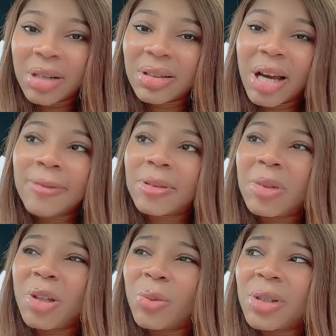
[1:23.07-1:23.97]
It doesn't have to
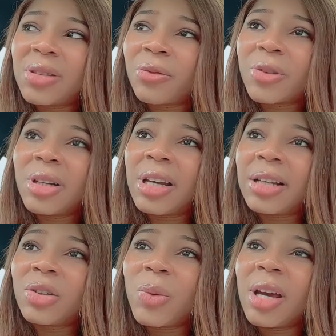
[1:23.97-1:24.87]
be a recent friend.
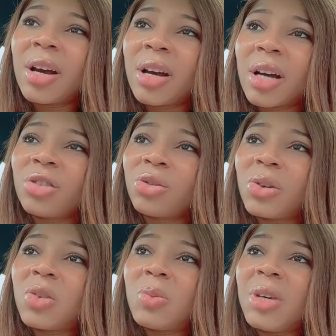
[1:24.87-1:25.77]
Like the way how God showed
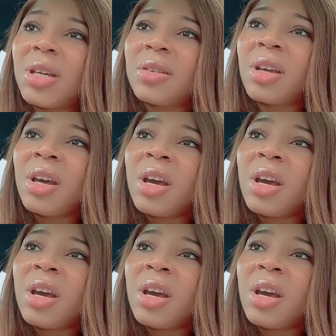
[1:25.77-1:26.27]
it to me is